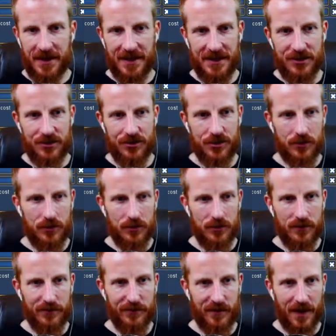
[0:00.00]
into
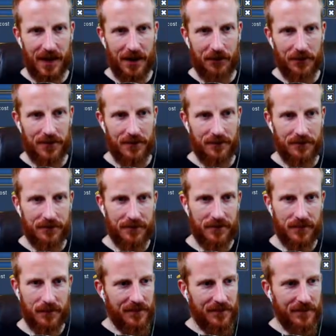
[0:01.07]
flour.
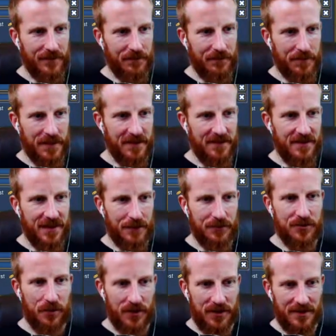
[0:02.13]
But I
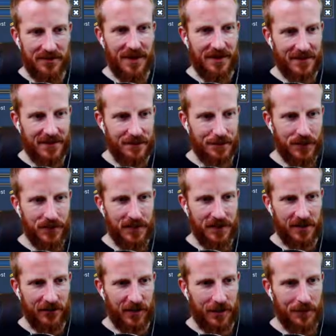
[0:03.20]
was going to say, this building,
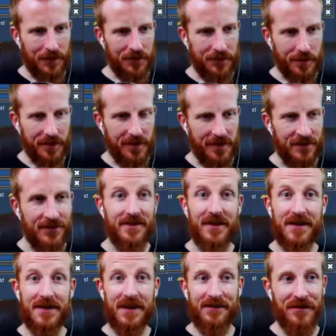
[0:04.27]
the farmhouse building, looks
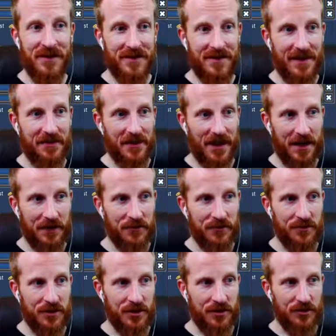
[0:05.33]
enough like the other
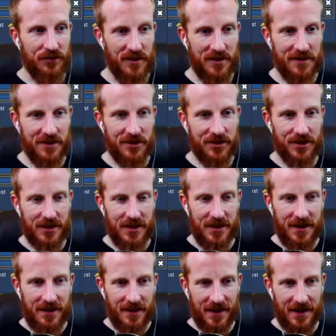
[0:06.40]
houses in your village
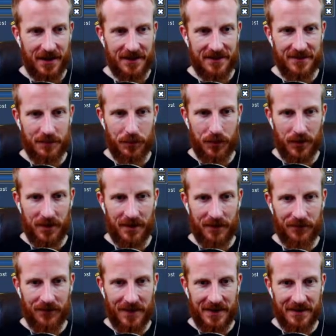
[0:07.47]
that I could see putting that
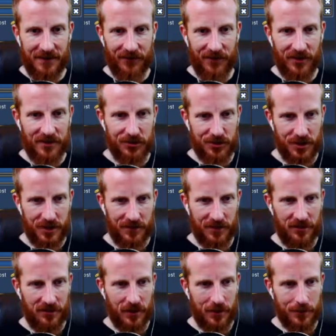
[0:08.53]
right in the village and having
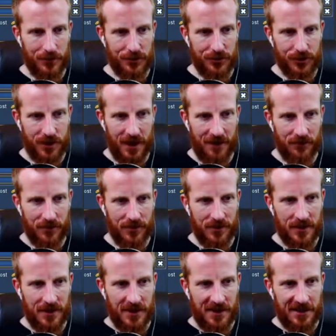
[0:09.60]
the farmers travel
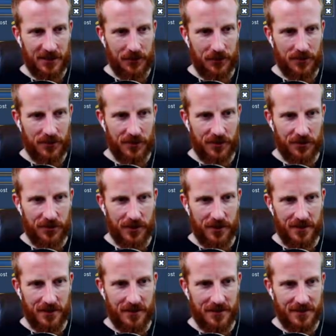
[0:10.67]
in order to do
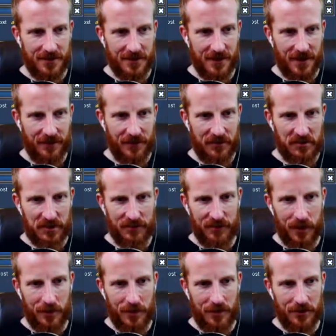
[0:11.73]
this, instead of having the
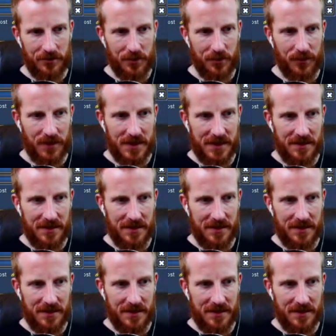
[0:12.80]
farmhouse be right